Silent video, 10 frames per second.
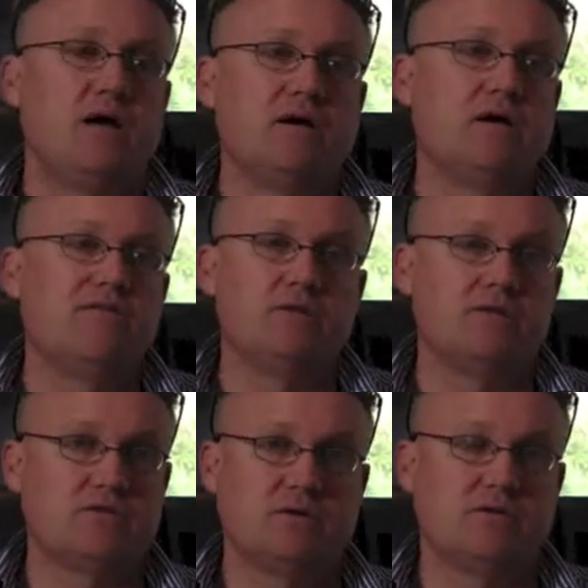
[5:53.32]
governments
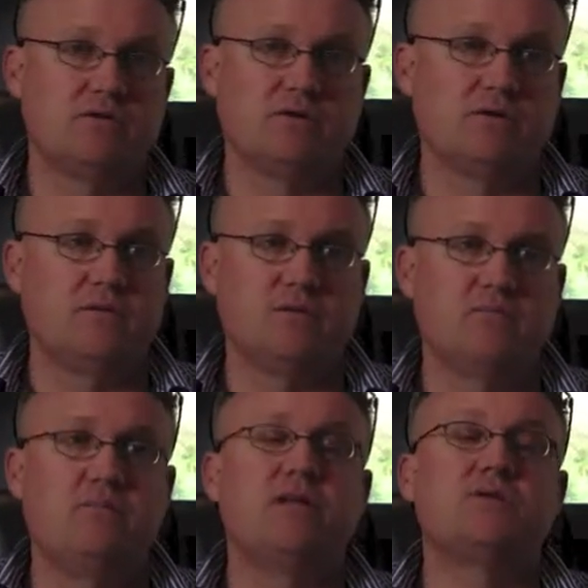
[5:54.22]
throughout the world are going to be in a
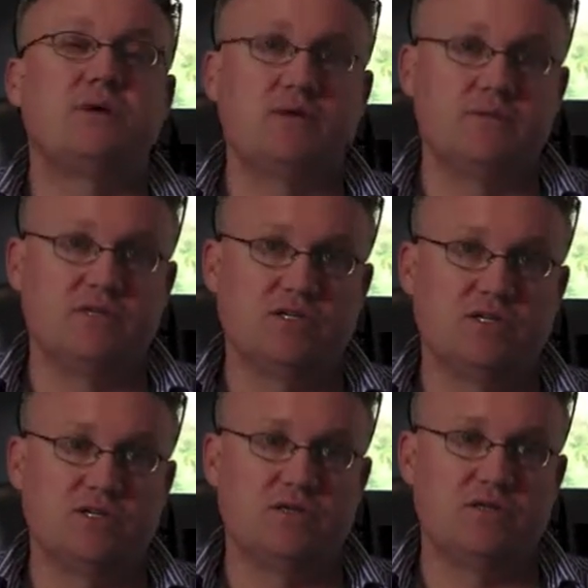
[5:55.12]
much better
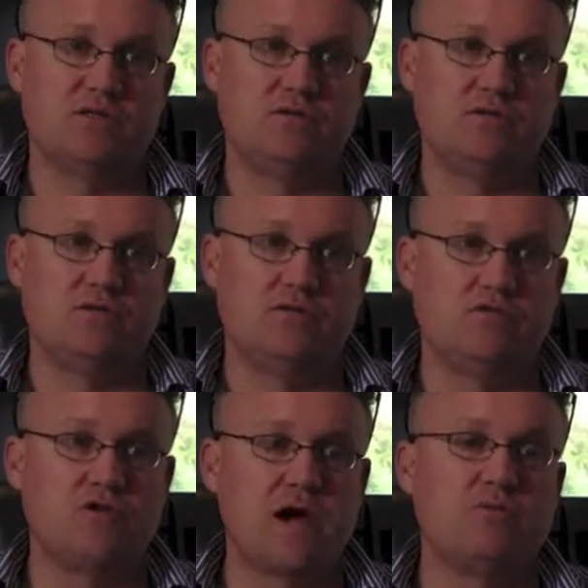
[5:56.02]
position to
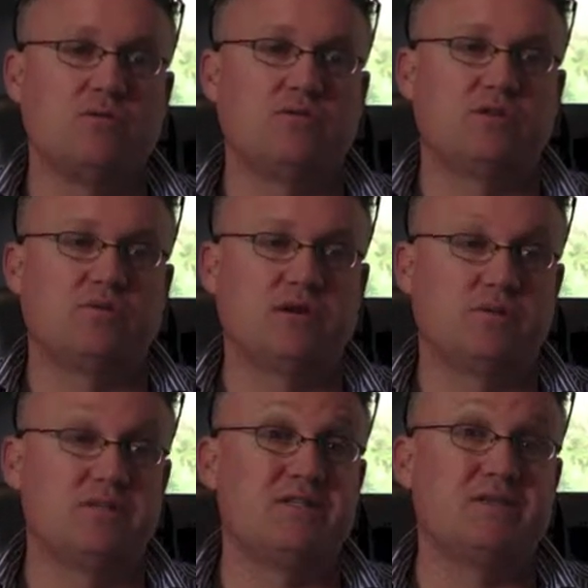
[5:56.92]
grapple with the
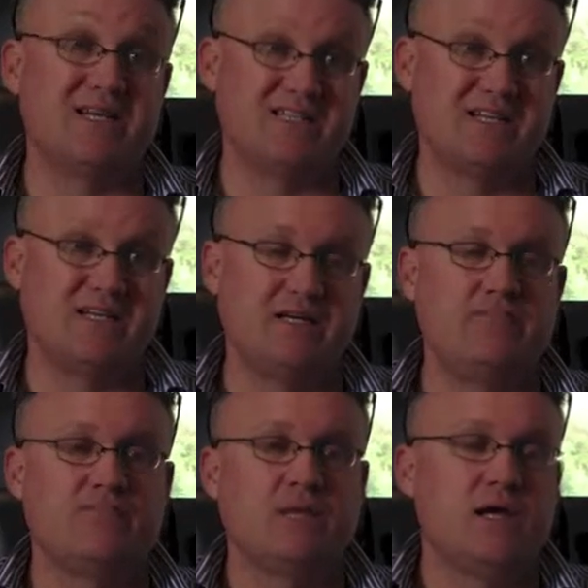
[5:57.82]
problem domestically
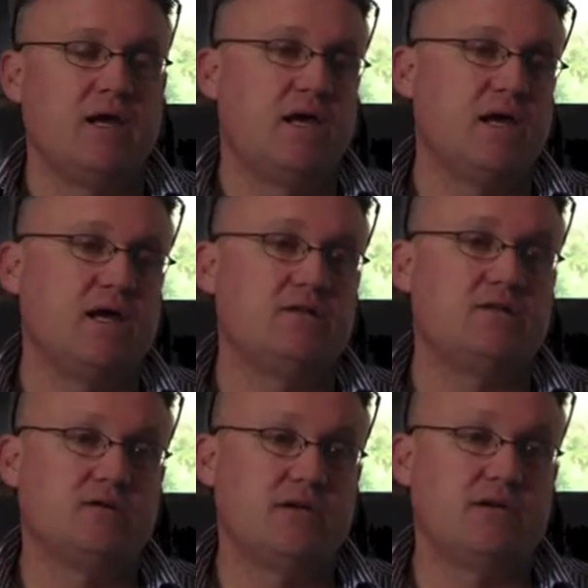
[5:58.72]
and to
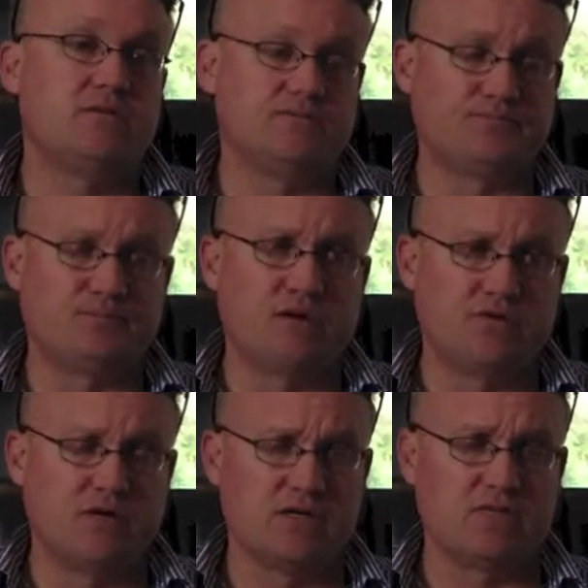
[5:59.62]
then, of
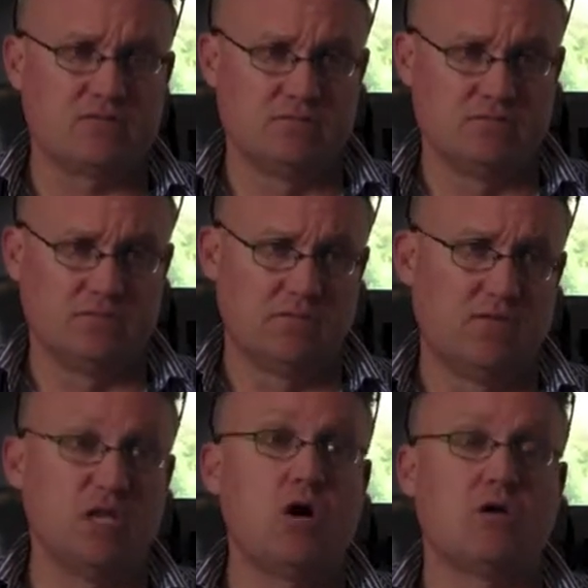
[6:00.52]
course,
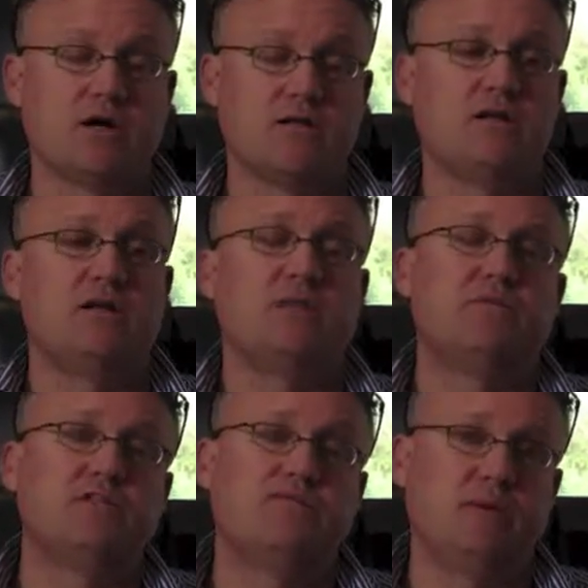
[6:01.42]
lower the number
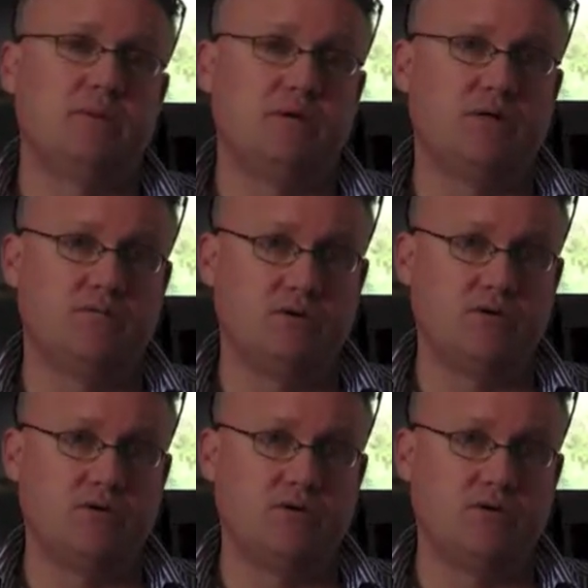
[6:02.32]
of people who